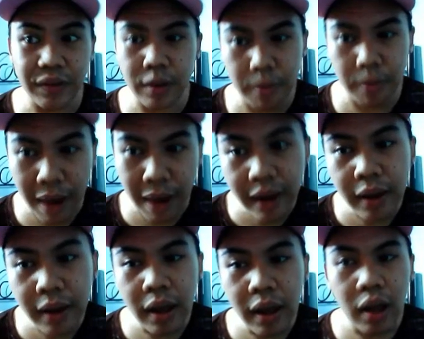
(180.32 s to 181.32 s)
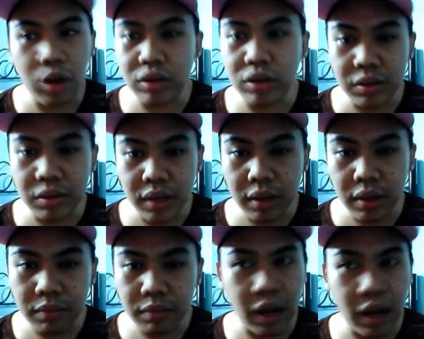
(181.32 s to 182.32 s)
nearby. Lottery,
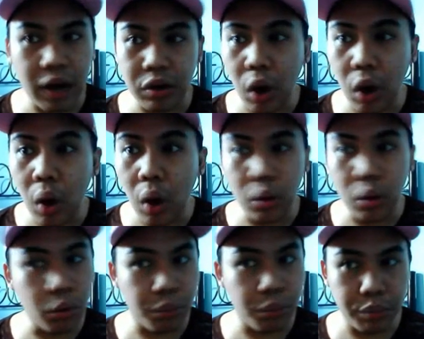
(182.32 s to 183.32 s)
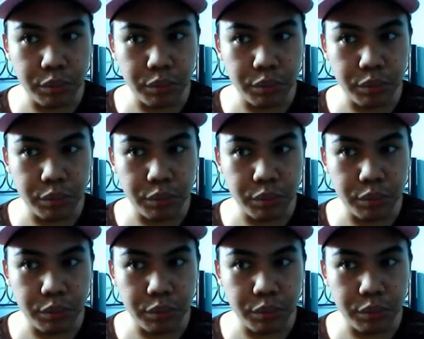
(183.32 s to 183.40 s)
there are no group